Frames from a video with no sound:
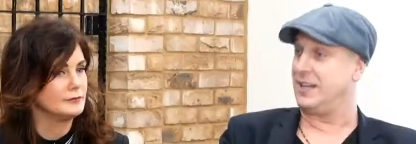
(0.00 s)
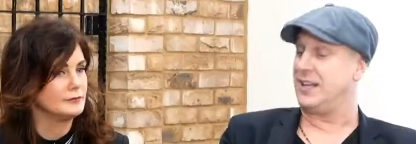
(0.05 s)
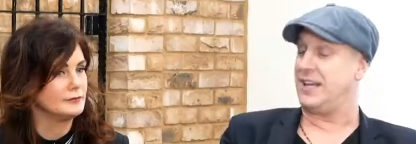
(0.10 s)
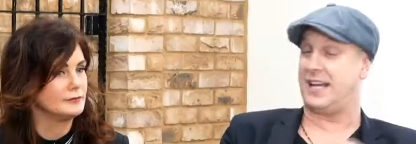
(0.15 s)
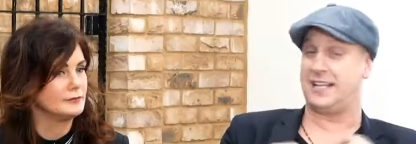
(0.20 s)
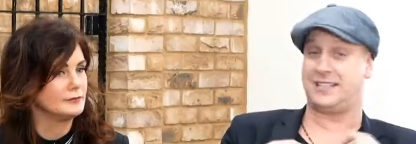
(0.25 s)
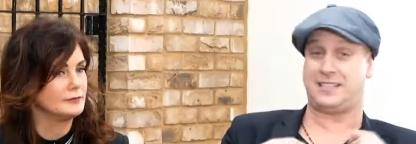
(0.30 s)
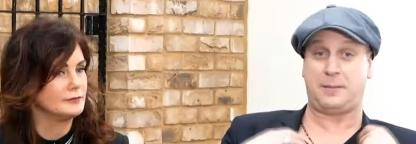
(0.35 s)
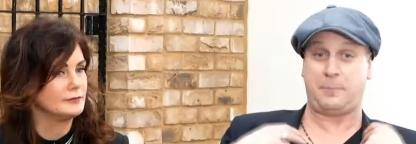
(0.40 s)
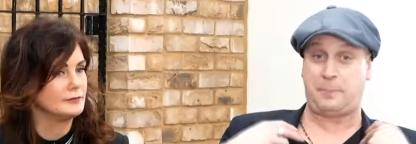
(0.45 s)

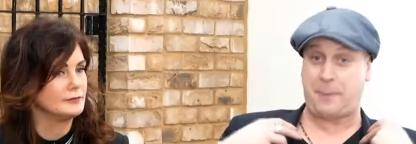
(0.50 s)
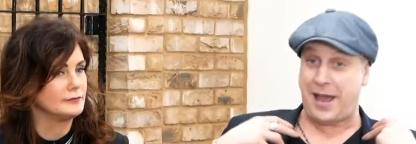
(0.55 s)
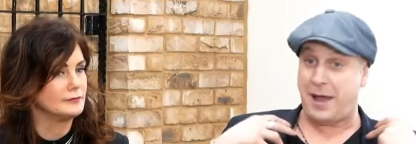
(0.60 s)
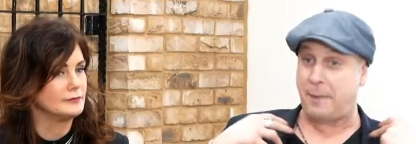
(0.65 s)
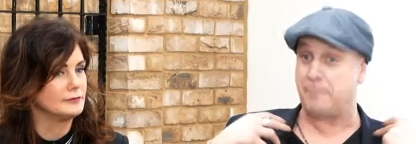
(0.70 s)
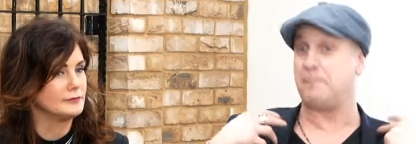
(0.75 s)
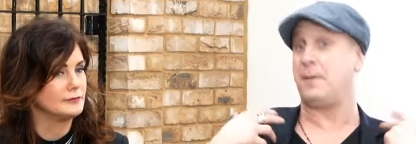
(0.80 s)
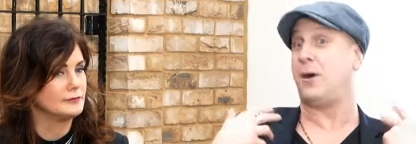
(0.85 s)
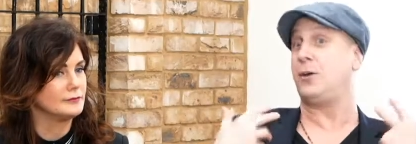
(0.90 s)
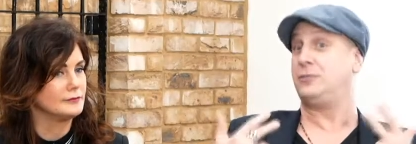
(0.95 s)
Speaker 1: It's about
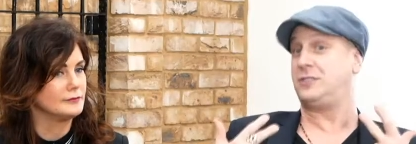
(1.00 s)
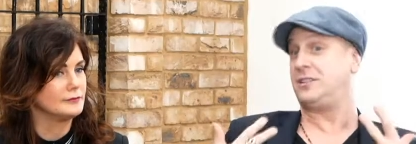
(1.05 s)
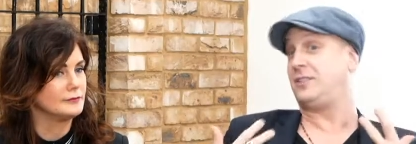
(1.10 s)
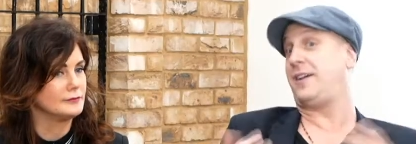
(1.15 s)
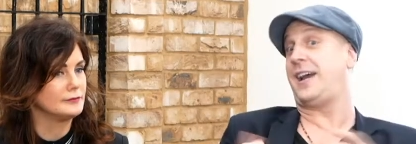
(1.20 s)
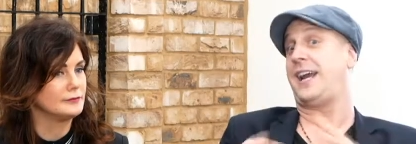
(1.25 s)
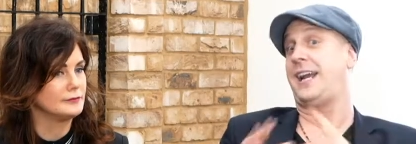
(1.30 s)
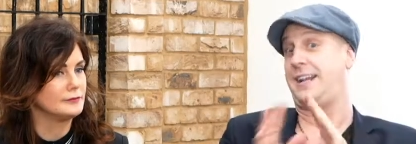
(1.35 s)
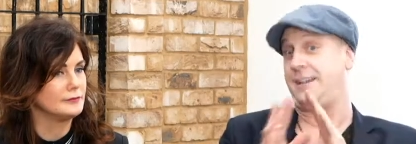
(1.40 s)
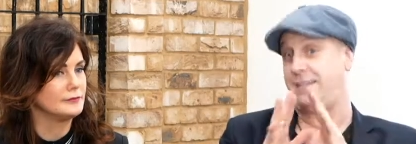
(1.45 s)

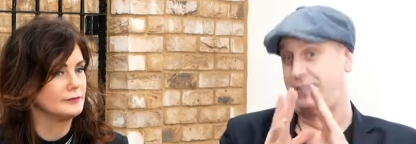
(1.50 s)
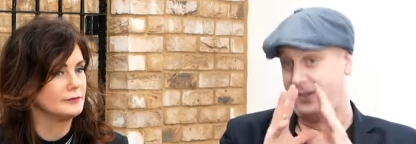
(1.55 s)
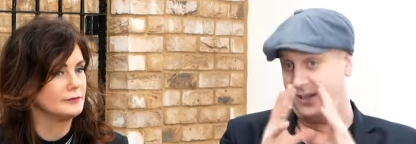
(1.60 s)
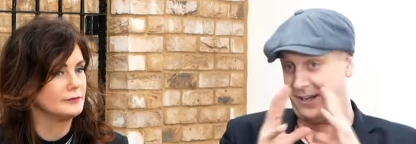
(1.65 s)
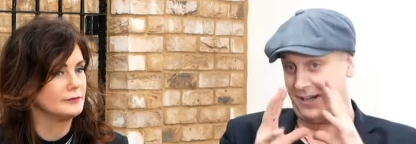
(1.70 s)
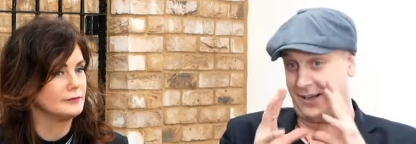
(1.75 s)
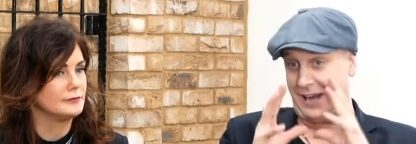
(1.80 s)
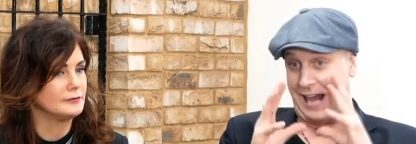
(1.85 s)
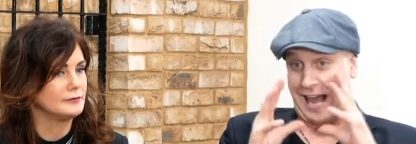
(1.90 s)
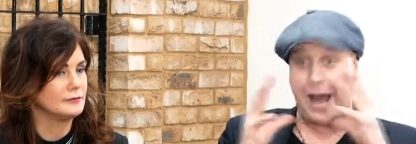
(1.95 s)
motivating
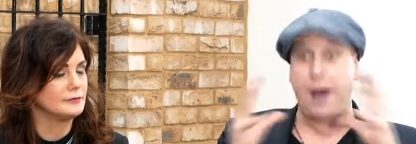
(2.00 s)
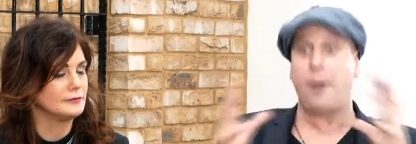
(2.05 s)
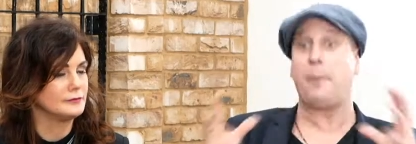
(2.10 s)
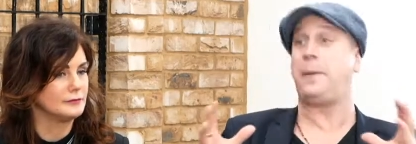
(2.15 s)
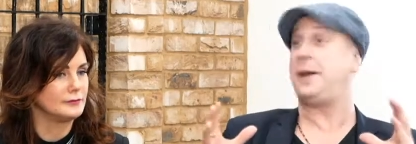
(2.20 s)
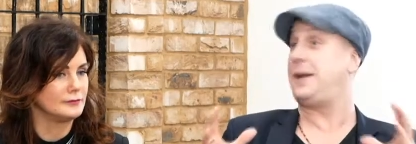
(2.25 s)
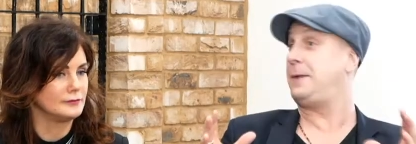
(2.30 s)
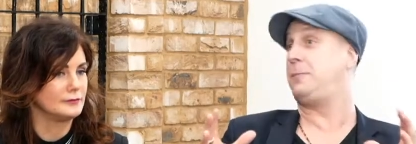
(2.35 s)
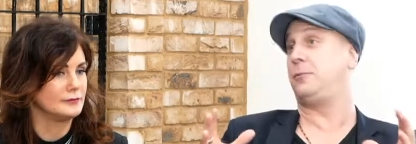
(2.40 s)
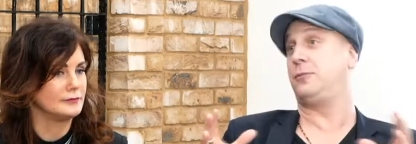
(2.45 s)
our
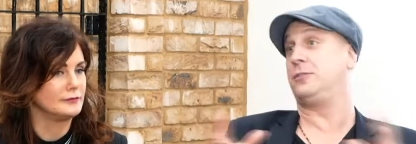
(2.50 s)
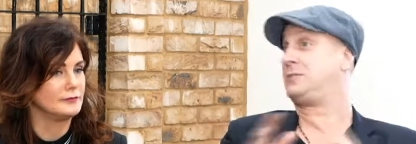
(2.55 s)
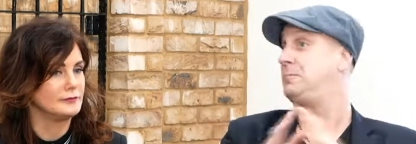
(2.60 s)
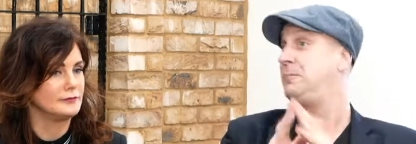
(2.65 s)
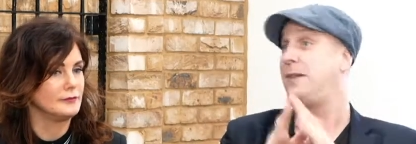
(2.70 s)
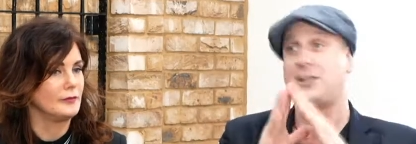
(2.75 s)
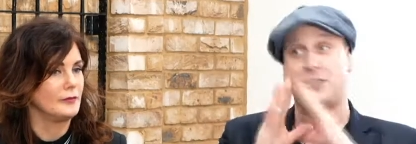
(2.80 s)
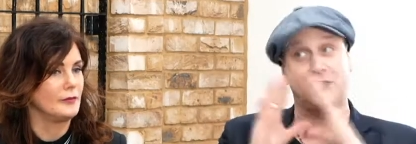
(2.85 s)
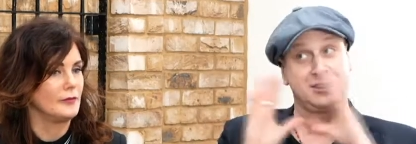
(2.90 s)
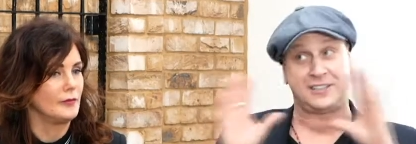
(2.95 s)
people as
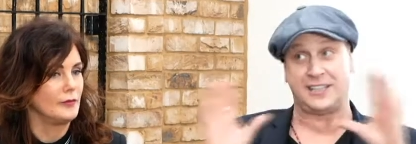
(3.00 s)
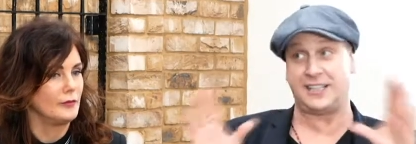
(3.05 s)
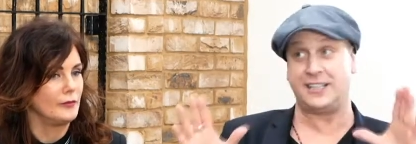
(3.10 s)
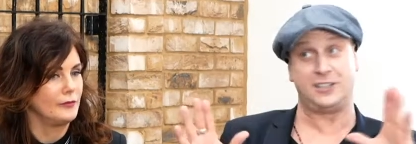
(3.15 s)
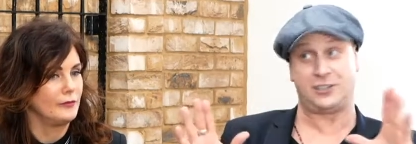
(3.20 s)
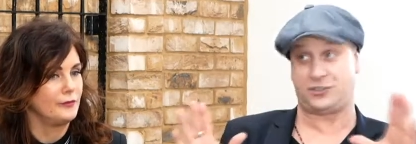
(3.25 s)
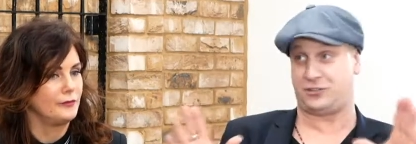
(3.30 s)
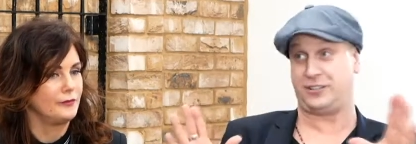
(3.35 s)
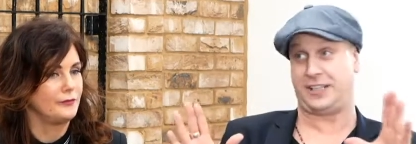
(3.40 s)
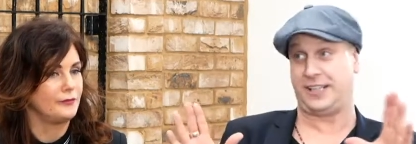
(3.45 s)
much as the
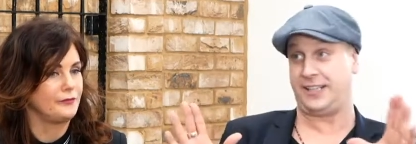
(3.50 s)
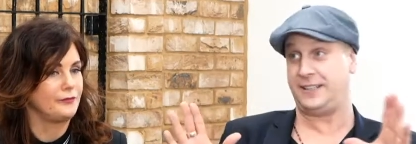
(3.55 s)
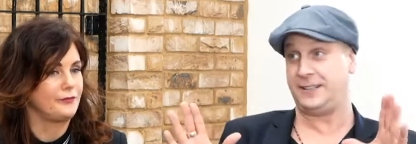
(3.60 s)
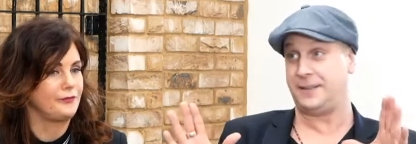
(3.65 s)
industry.